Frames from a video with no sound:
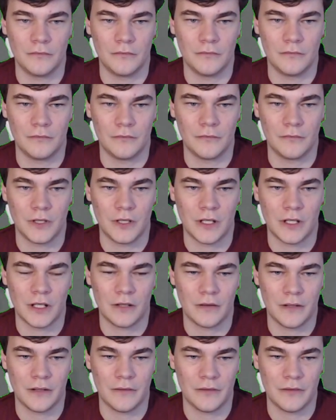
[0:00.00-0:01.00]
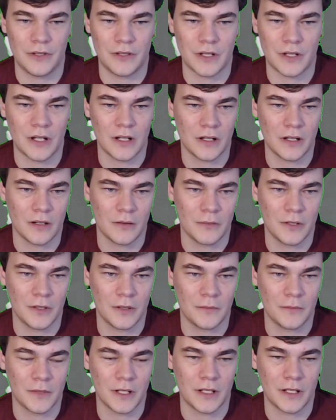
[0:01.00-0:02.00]
and I don't have a job and I'm
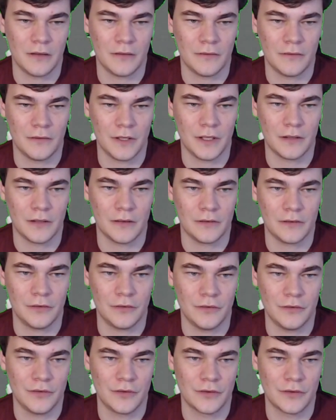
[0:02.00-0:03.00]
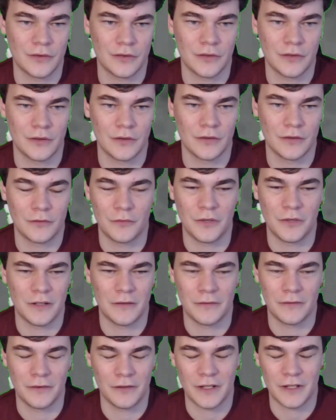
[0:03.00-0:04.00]
kind of like a loser or
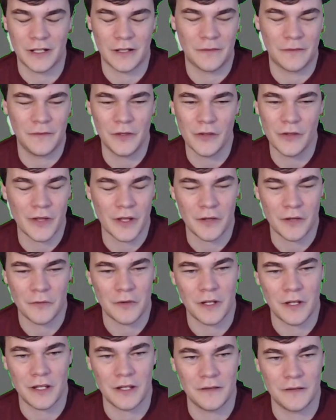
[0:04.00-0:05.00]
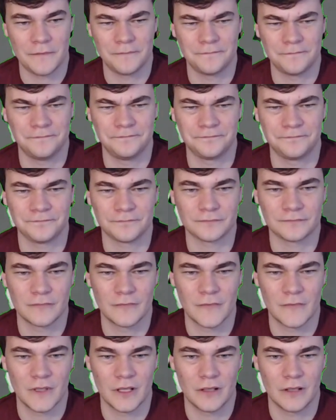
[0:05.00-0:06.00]
whatever. Like I feel that way.
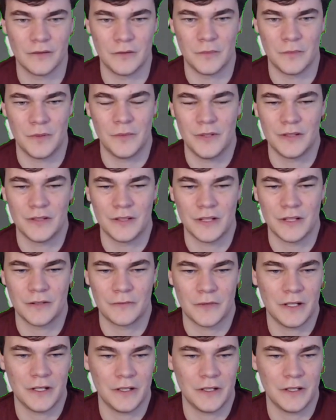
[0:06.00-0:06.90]
So maybe this guy's right.